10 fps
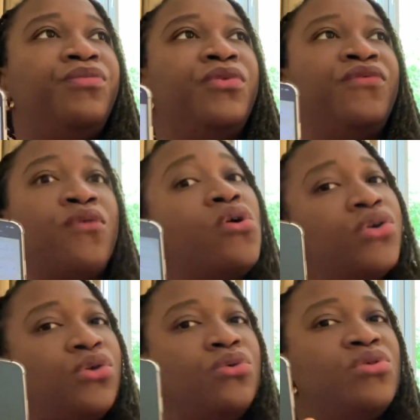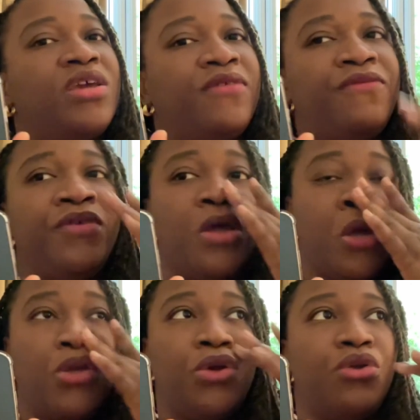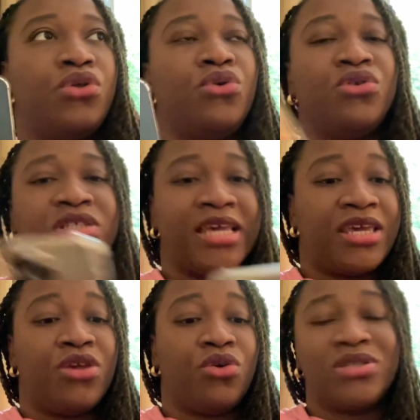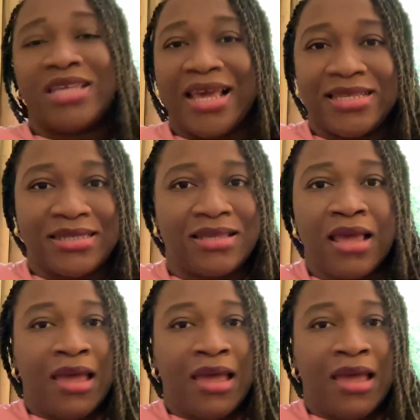for you if you're taking your test,